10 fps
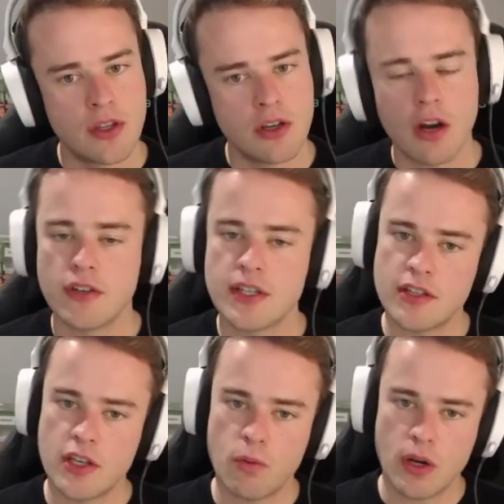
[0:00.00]
Obviously
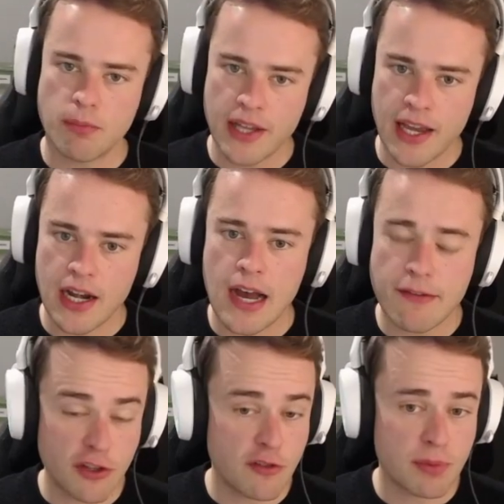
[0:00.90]
you want to play it
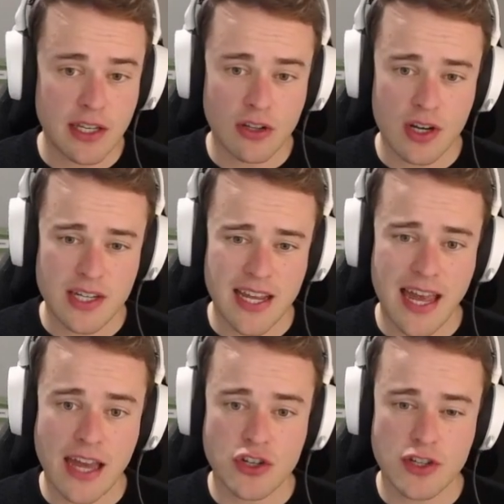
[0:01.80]
after you've played non-attack
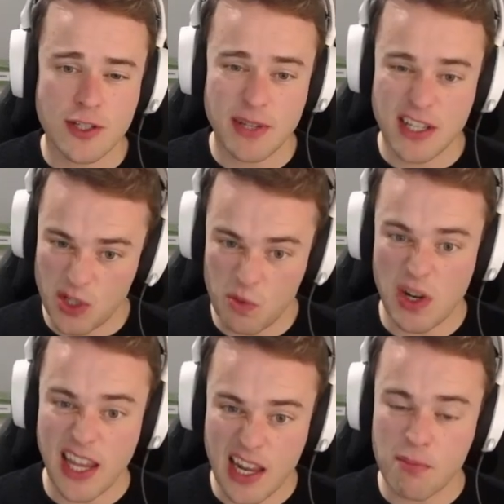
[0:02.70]
actions because you want
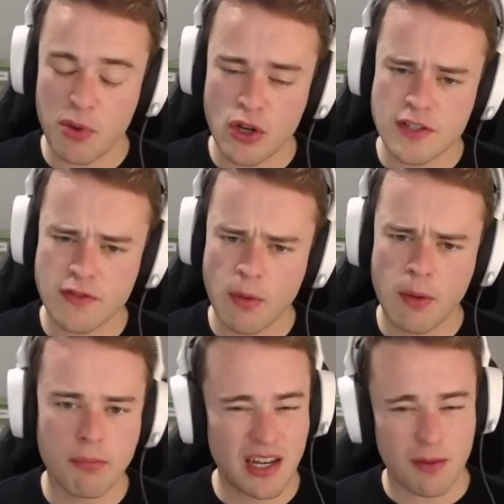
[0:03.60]
to get a bonus from it,
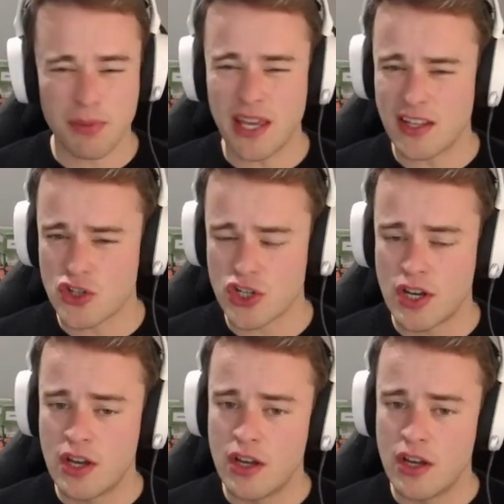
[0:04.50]
but in a pinch,